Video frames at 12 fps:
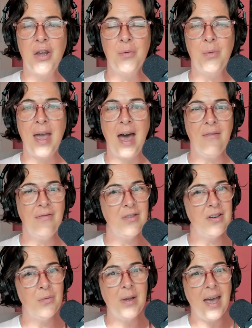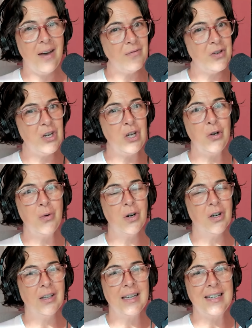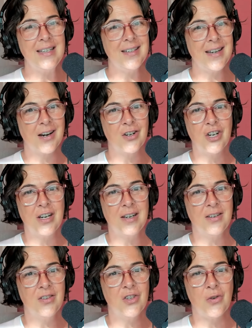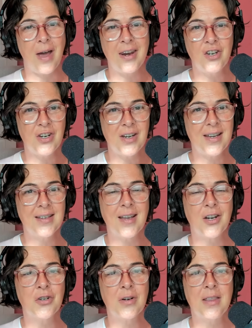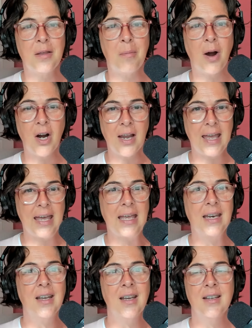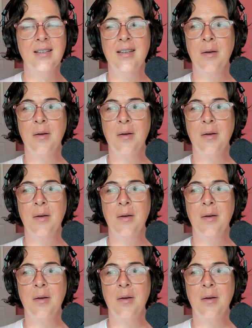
you know, we have new early detection strategies entering the market.